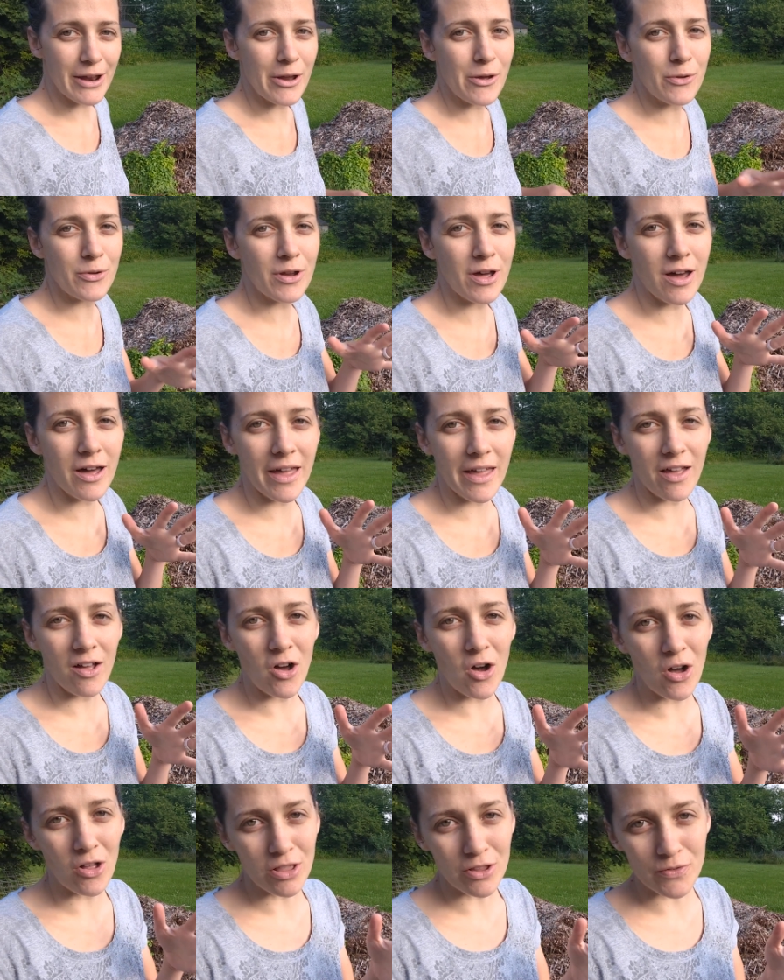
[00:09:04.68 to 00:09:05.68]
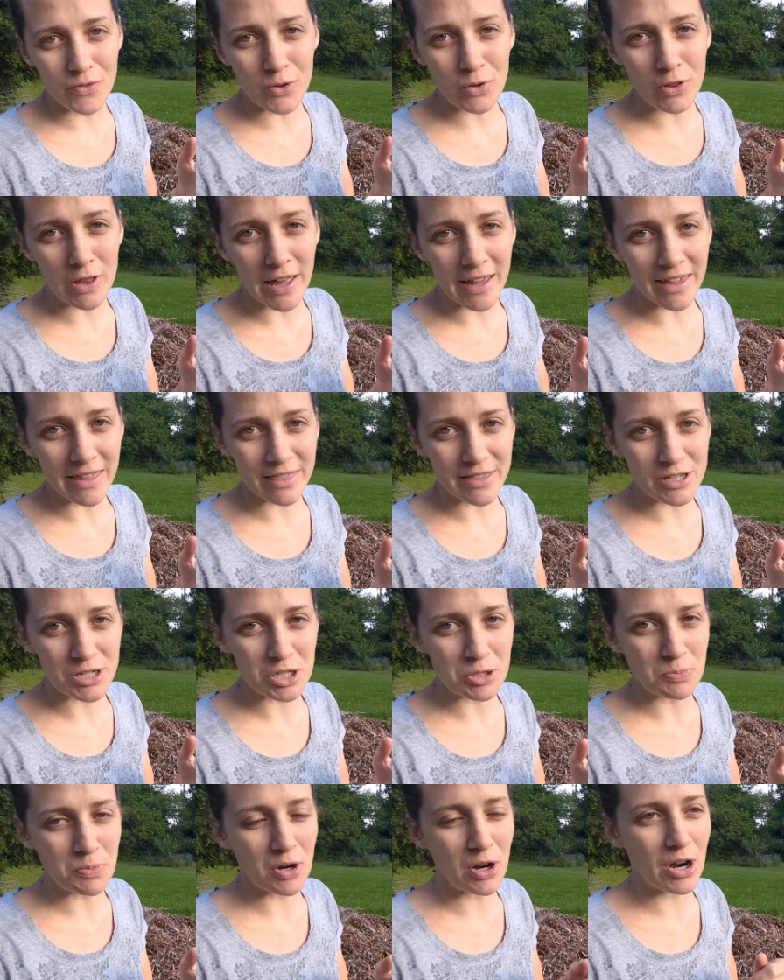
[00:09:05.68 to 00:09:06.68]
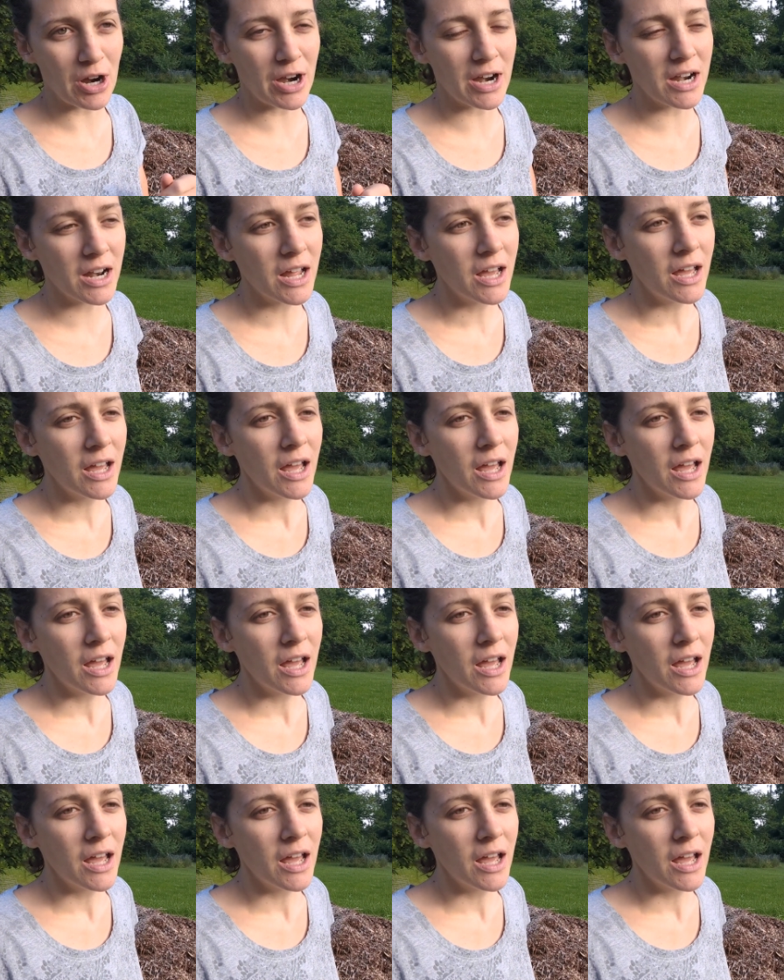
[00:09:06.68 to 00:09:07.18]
I know not all of you like this part,